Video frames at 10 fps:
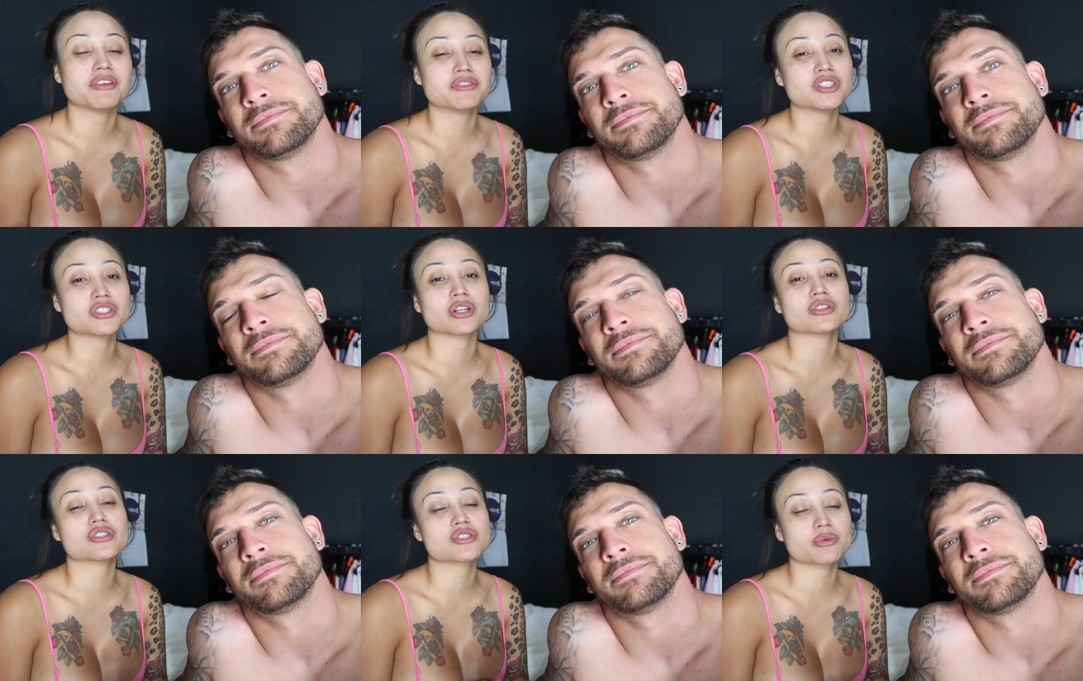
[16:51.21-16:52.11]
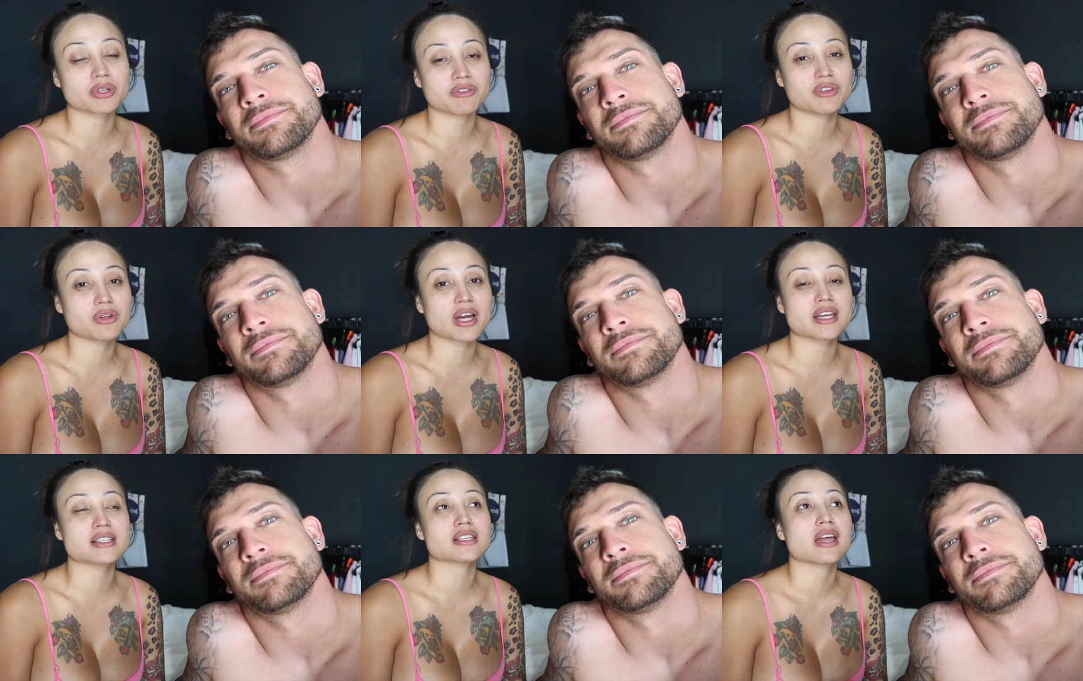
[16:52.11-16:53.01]
Speaker 1: fifty dollars to one of you
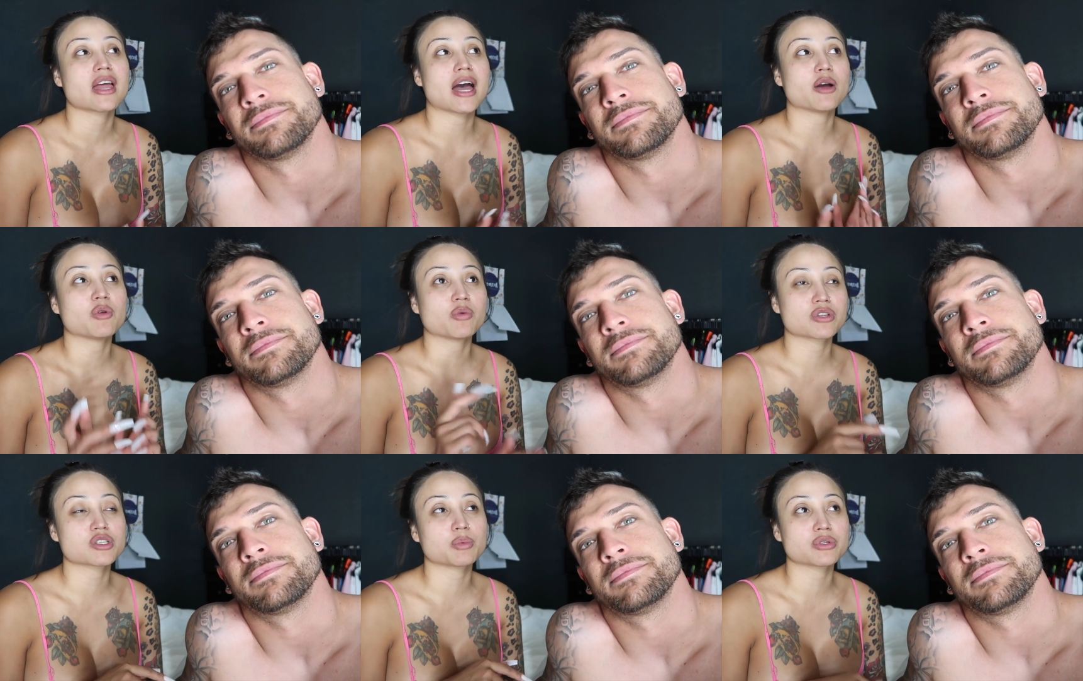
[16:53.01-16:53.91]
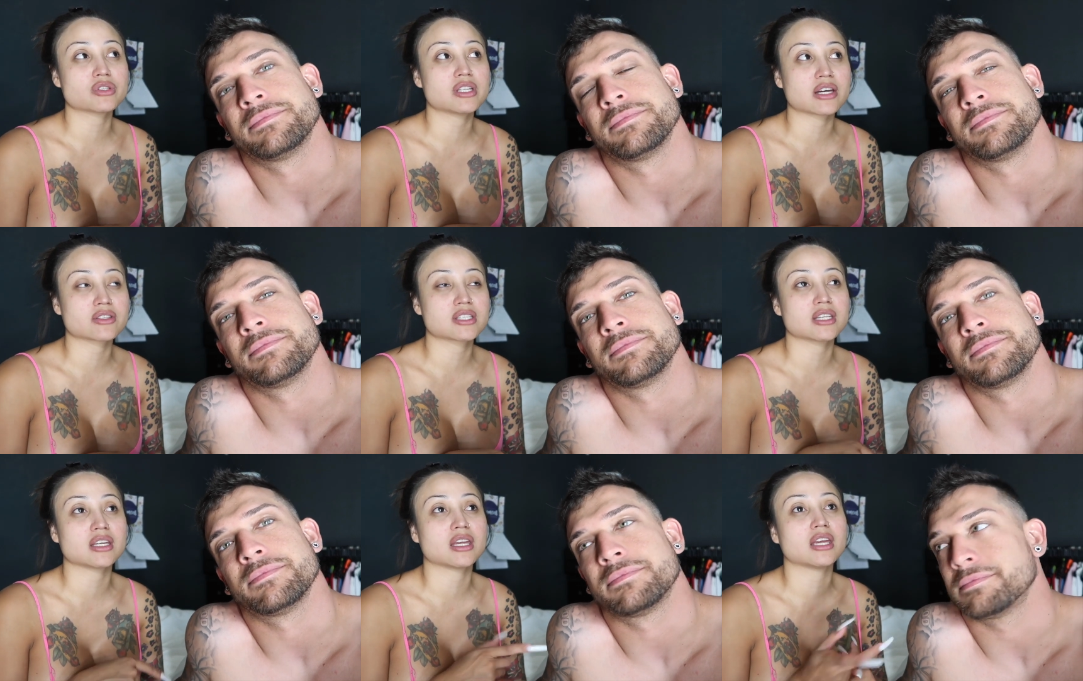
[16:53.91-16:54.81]
guys, and we were supposed to announce
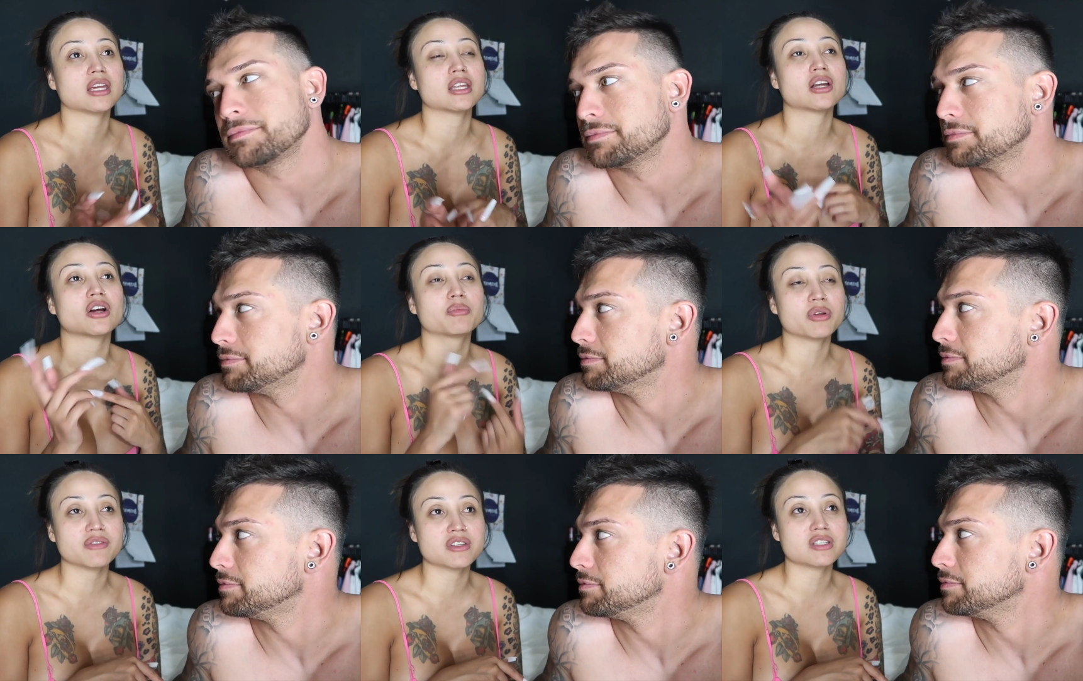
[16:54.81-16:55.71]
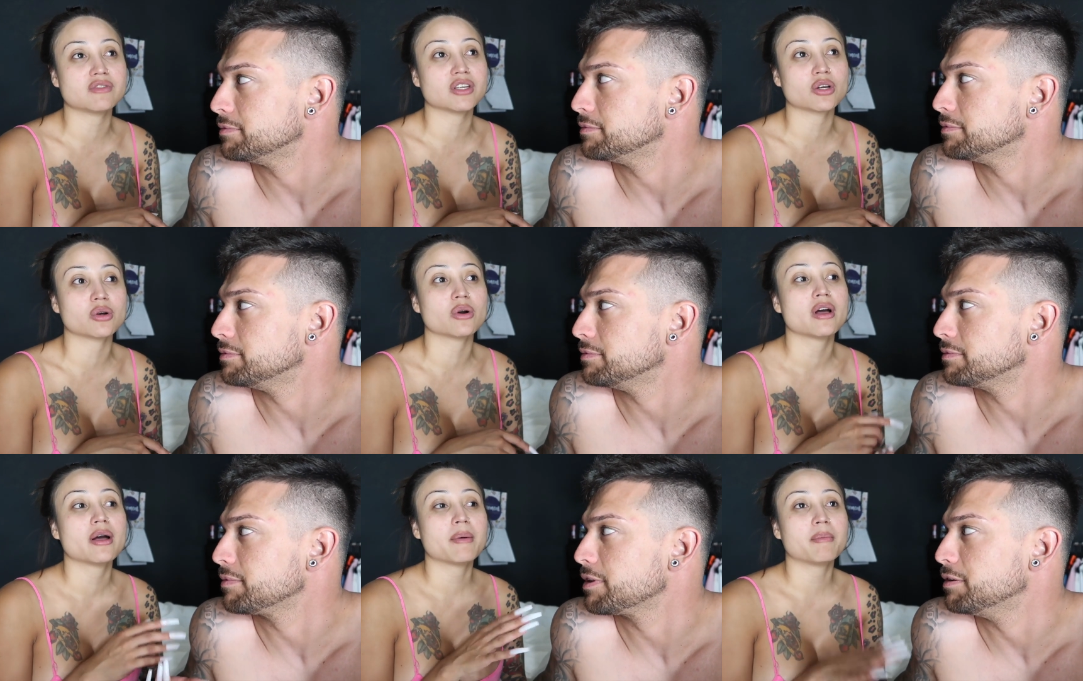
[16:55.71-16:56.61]
it in our previous video,
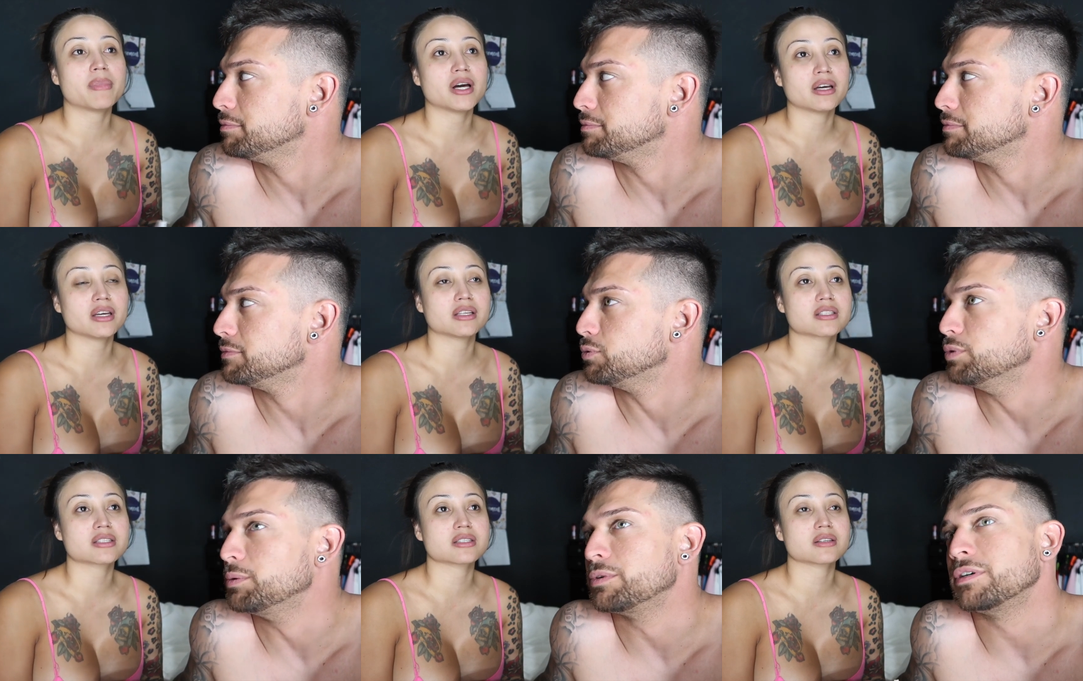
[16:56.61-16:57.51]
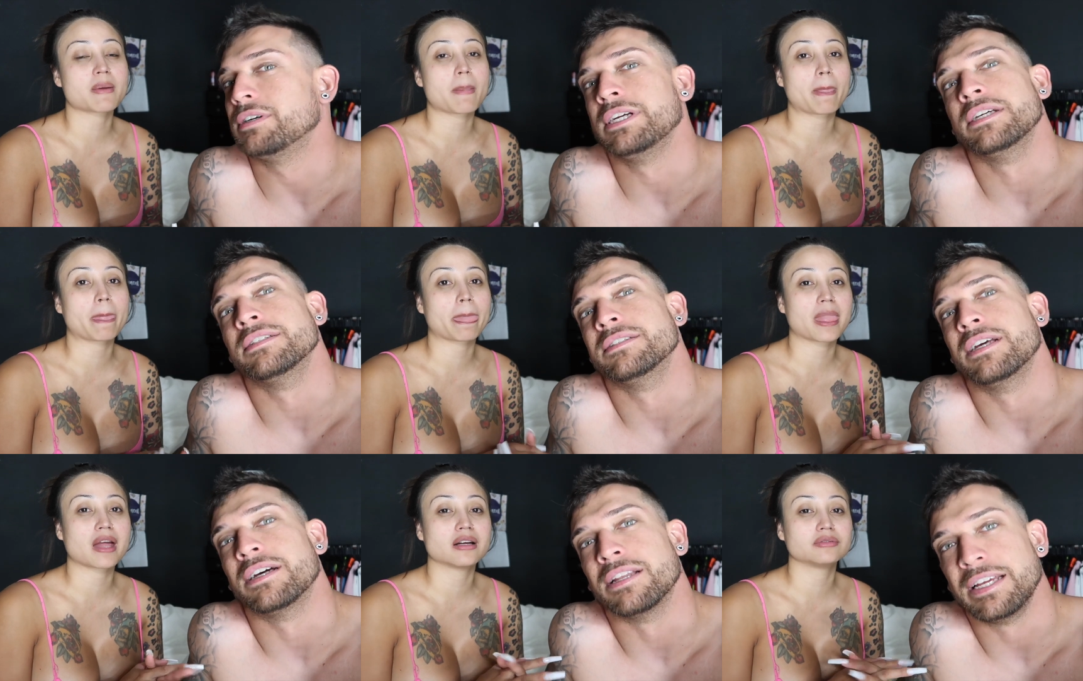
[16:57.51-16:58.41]
but
Speaker 2: we were
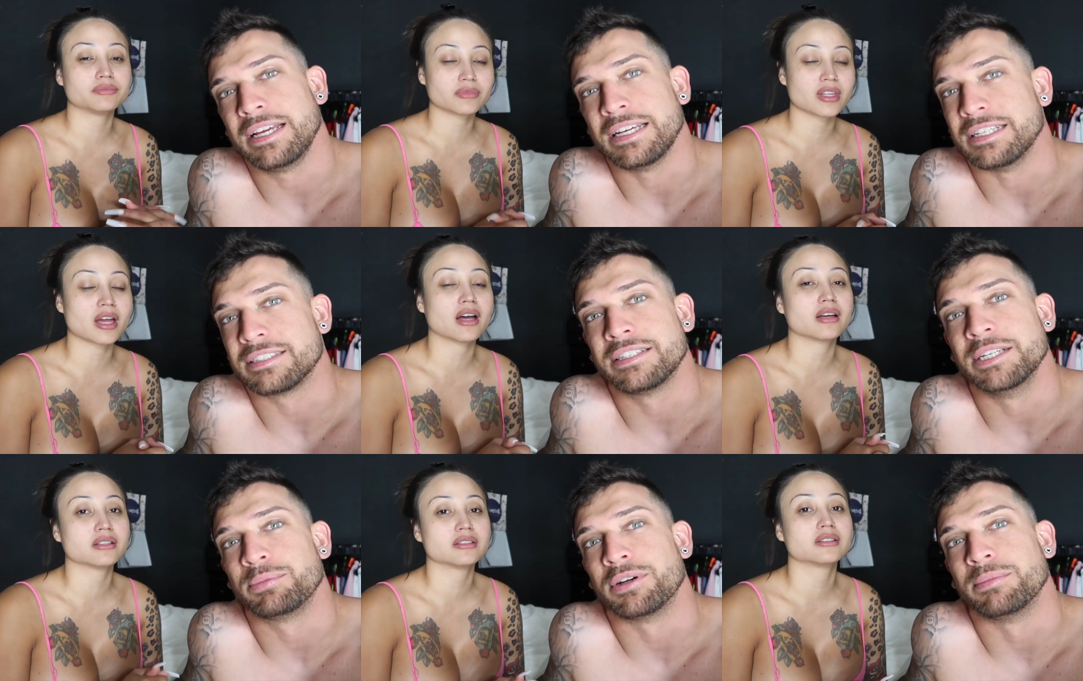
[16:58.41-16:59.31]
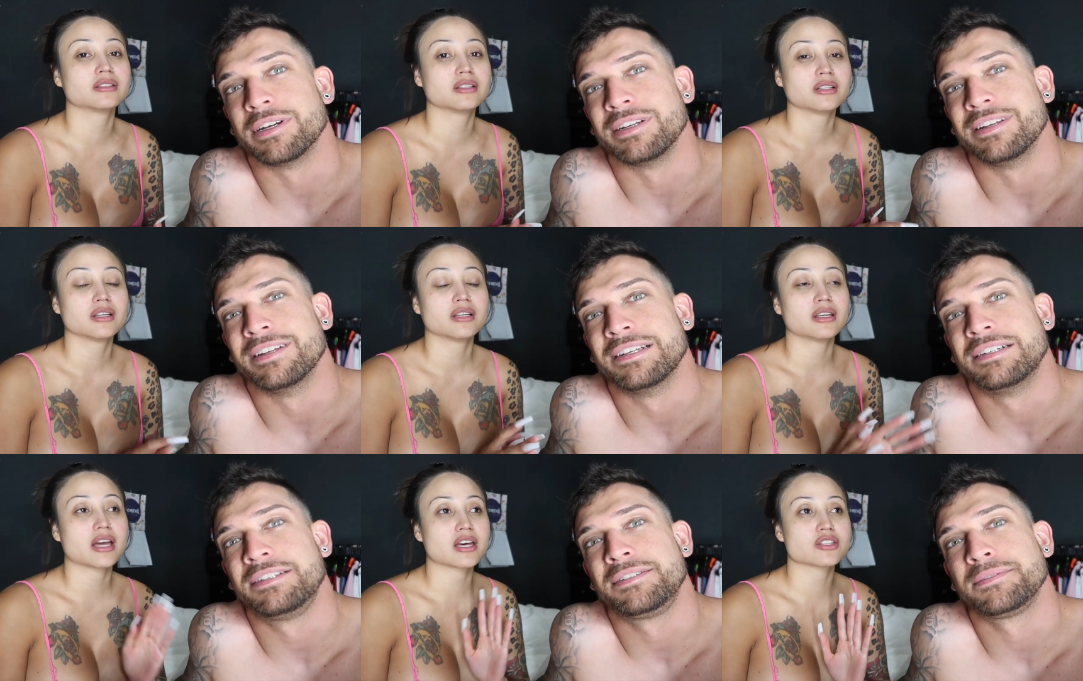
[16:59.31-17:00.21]
in L A
Speaker 1: and yeah, it slipped our mind.
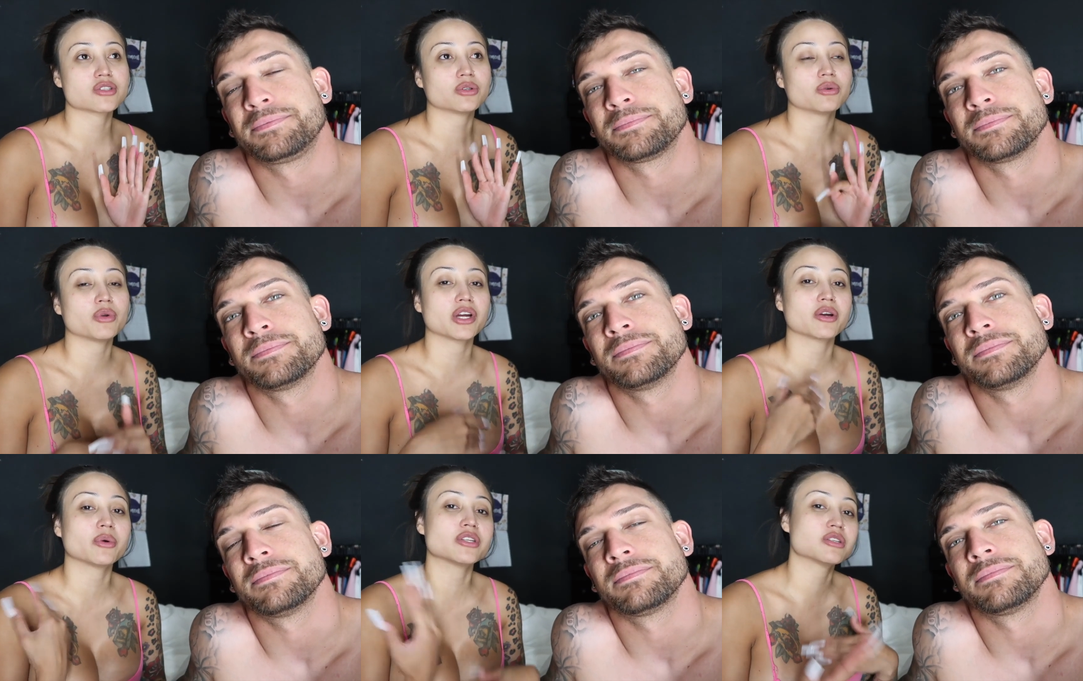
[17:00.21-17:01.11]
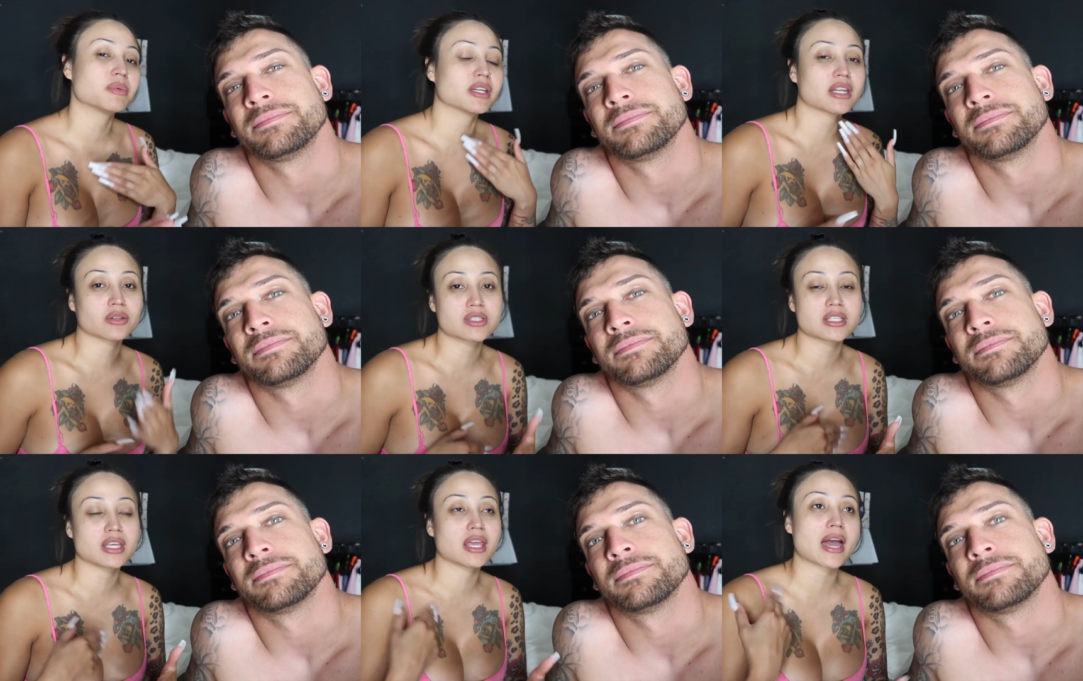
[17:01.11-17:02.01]
Yeah, so we are going to be
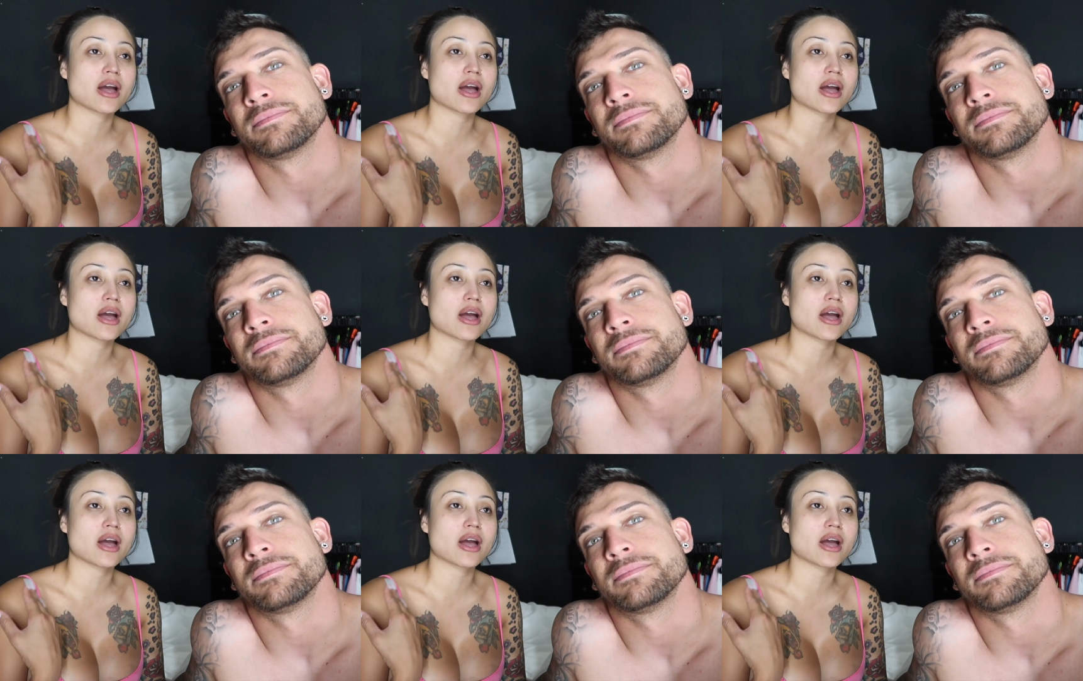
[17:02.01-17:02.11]
announcing